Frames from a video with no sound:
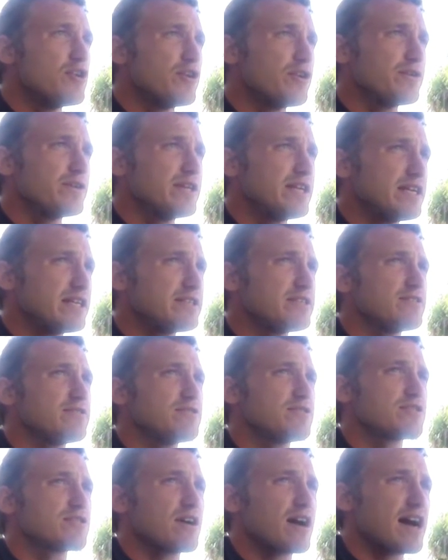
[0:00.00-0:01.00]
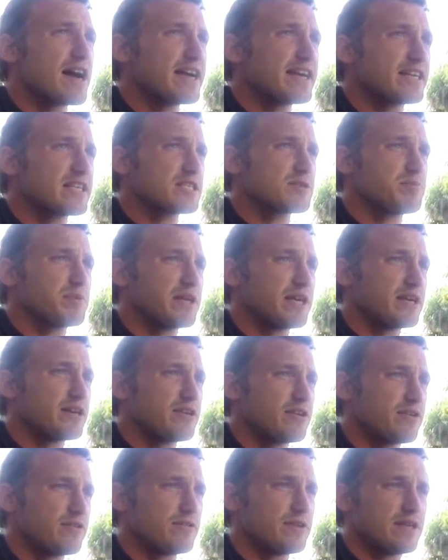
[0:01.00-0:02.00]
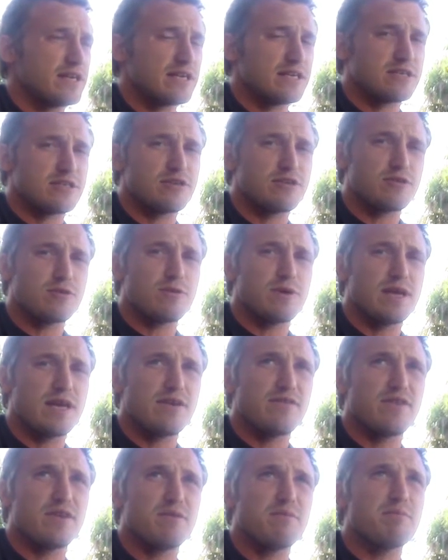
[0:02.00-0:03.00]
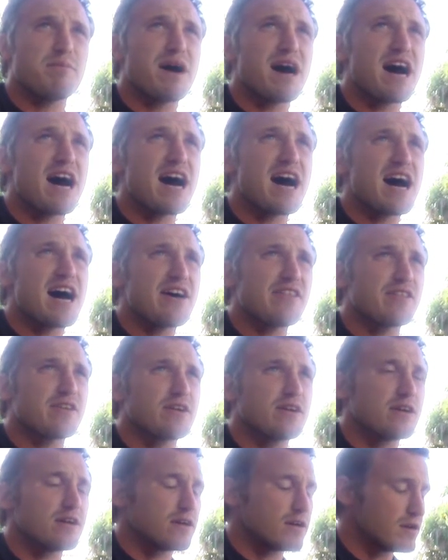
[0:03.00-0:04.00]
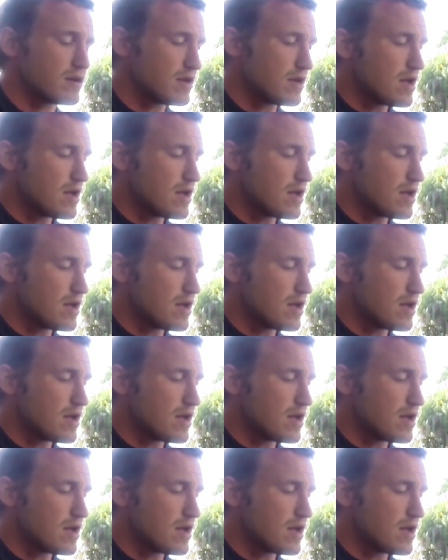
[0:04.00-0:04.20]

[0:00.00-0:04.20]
No need to try explain, no need to bother.